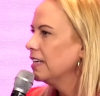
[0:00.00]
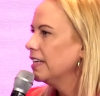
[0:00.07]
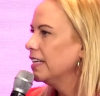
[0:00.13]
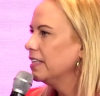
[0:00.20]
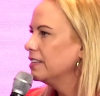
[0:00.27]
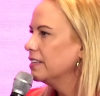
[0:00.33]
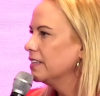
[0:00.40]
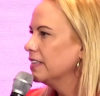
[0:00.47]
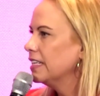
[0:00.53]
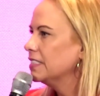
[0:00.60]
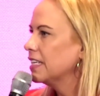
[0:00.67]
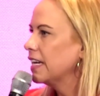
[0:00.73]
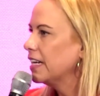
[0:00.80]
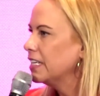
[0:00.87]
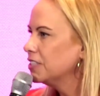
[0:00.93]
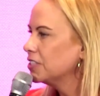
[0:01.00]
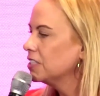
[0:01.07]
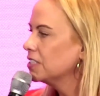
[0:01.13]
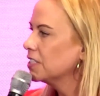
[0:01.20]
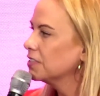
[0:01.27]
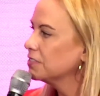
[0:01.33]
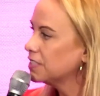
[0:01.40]
either as Asians
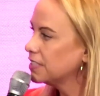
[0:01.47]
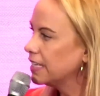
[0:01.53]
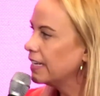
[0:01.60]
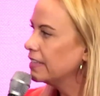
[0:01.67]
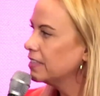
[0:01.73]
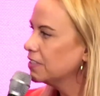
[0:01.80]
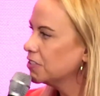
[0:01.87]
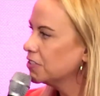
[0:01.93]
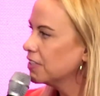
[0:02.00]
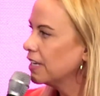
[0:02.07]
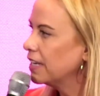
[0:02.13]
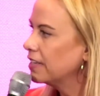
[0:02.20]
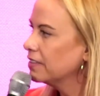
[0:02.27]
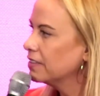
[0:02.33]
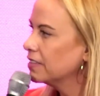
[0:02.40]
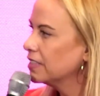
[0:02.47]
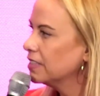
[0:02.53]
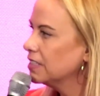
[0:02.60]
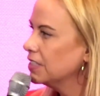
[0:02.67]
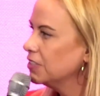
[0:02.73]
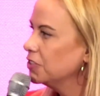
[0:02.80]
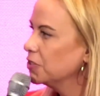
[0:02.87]
that have stayed in Australia and
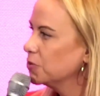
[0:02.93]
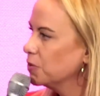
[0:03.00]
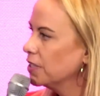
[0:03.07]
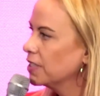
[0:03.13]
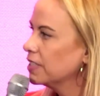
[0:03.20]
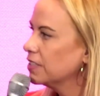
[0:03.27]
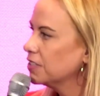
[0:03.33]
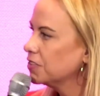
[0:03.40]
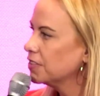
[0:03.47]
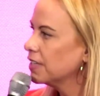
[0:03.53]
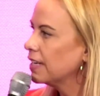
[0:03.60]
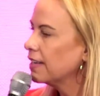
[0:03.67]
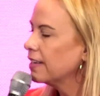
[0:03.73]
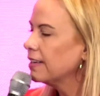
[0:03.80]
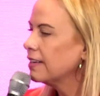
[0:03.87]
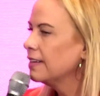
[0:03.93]
continue to work in Australia,